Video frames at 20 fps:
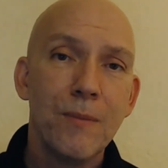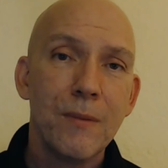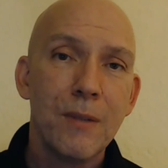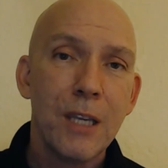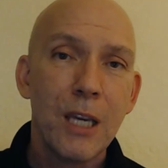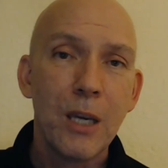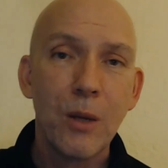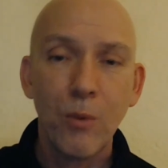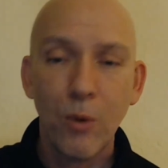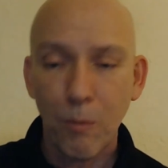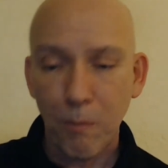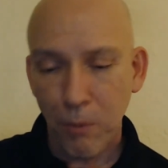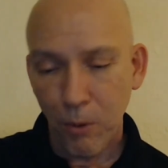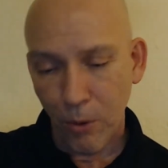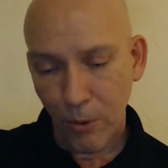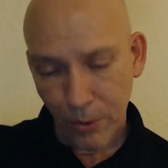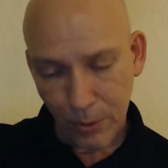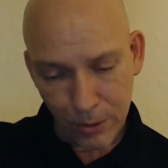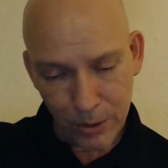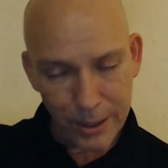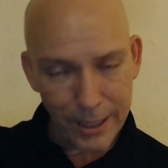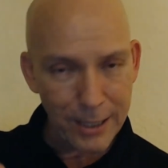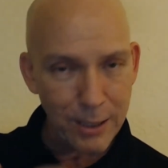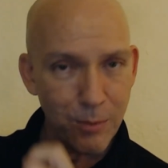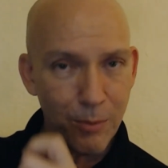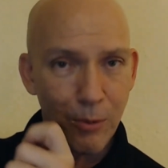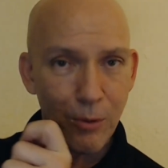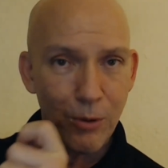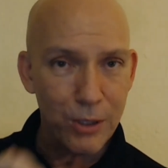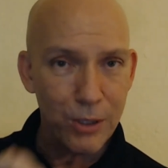He will pull those
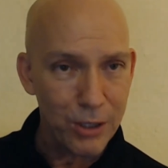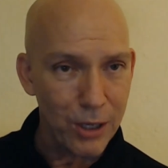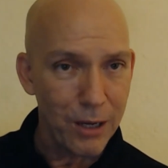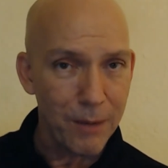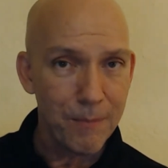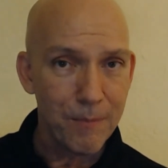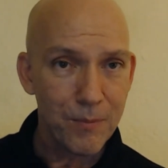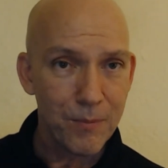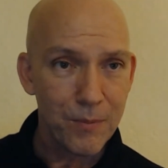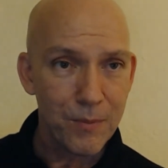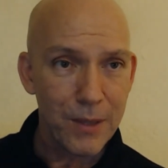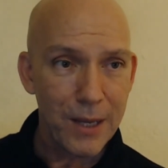testimonies up